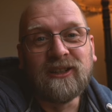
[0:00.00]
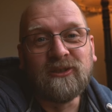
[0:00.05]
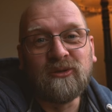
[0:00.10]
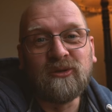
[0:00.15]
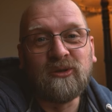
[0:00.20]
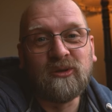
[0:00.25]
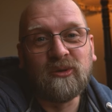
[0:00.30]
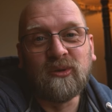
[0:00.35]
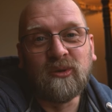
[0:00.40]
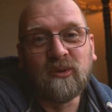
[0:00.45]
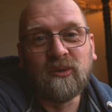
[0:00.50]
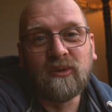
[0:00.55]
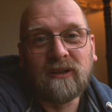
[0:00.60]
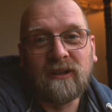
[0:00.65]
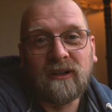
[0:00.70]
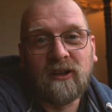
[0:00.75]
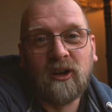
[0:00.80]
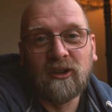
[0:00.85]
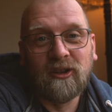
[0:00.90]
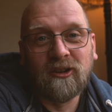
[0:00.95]
to do
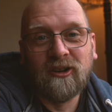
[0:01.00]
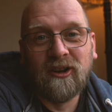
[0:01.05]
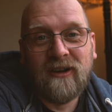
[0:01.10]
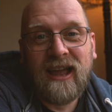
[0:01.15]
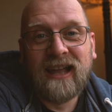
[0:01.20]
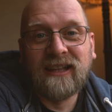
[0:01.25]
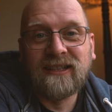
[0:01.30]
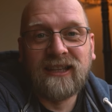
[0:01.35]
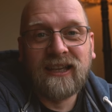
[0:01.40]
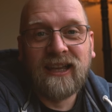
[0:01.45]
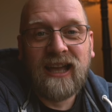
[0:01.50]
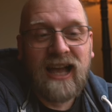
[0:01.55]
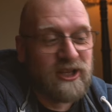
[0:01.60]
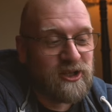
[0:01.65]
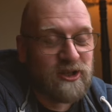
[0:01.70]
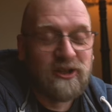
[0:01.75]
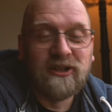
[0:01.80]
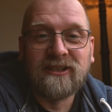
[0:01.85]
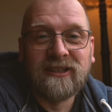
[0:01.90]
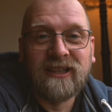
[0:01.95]
color correcting,
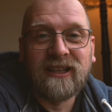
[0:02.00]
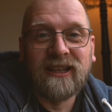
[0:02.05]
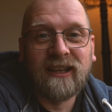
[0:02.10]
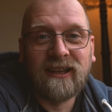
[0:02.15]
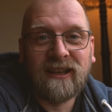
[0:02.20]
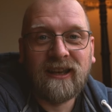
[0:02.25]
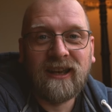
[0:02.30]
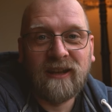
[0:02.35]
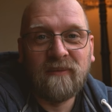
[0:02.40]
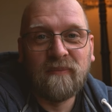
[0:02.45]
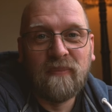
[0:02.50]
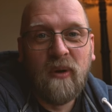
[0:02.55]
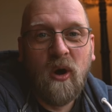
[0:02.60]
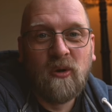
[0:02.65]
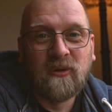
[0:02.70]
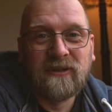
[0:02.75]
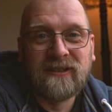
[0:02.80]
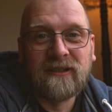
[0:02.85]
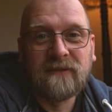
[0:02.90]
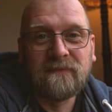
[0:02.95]
adjusting in
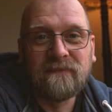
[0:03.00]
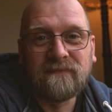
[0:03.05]
post.